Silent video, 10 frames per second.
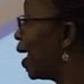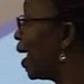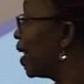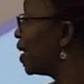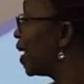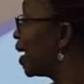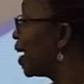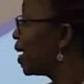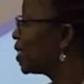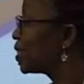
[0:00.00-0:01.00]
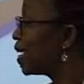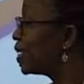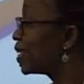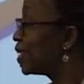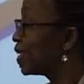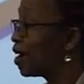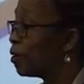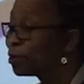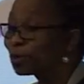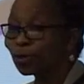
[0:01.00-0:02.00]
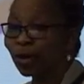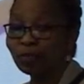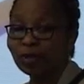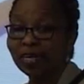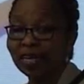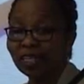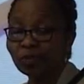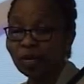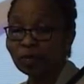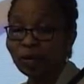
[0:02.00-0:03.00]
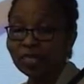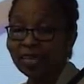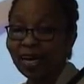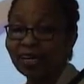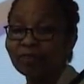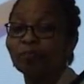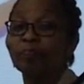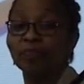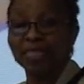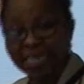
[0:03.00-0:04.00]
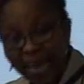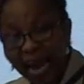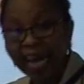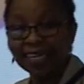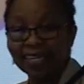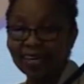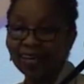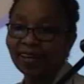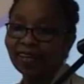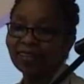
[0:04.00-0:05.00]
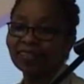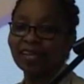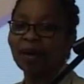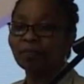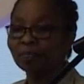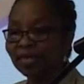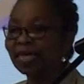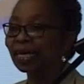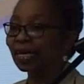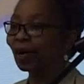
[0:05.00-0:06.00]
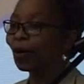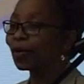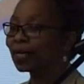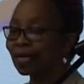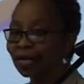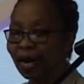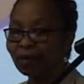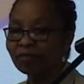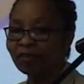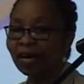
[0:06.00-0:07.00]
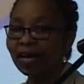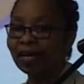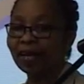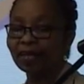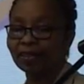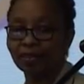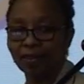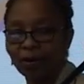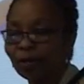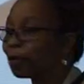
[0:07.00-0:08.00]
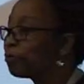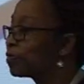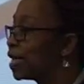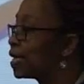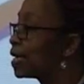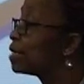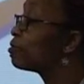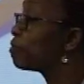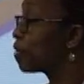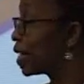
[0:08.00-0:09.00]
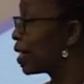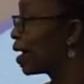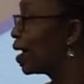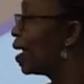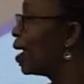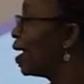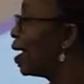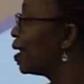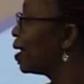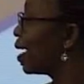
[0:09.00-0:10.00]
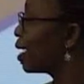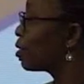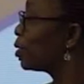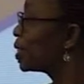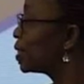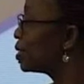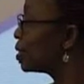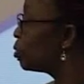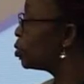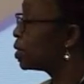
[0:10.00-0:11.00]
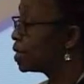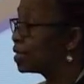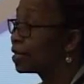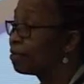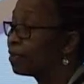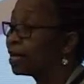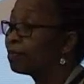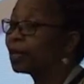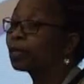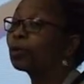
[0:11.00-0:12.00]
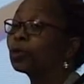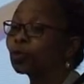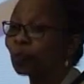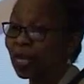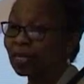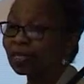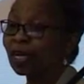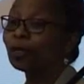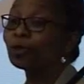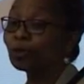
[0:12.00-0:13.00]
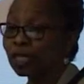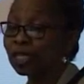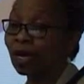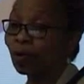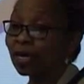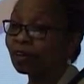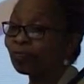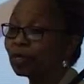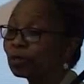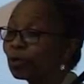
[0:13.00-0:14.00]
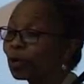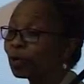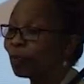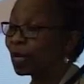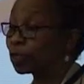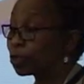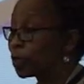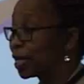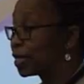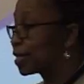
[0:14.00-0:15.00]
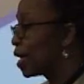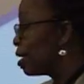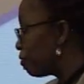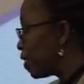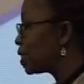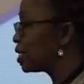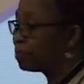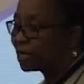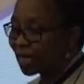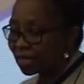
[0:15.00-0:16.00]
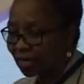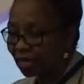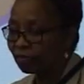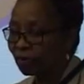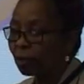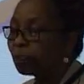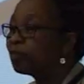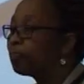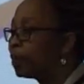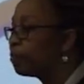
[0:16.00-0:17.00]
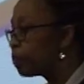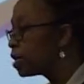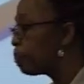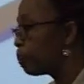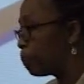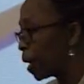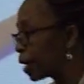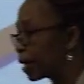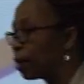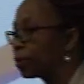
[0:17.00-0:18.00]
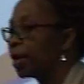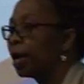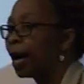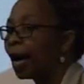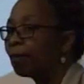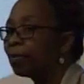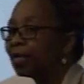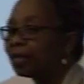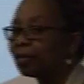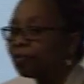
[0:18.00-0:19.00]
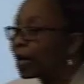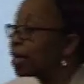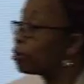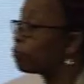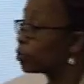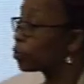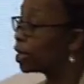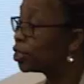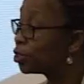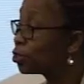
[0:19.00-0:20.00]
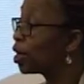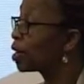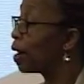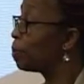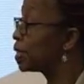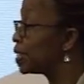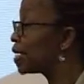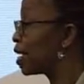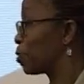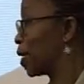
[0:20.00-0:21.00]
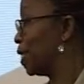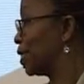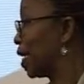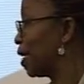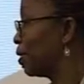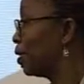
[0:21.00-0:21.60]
And standing here also, I'm not an expert, but I've tried something on eCanva, and I thought of taking it further. And I thought this is a very, very good space to share what I've been doing with my students. Firstly, let me just give you a brief background. I'm in the Faculty of Education, so I'm a teacher educator.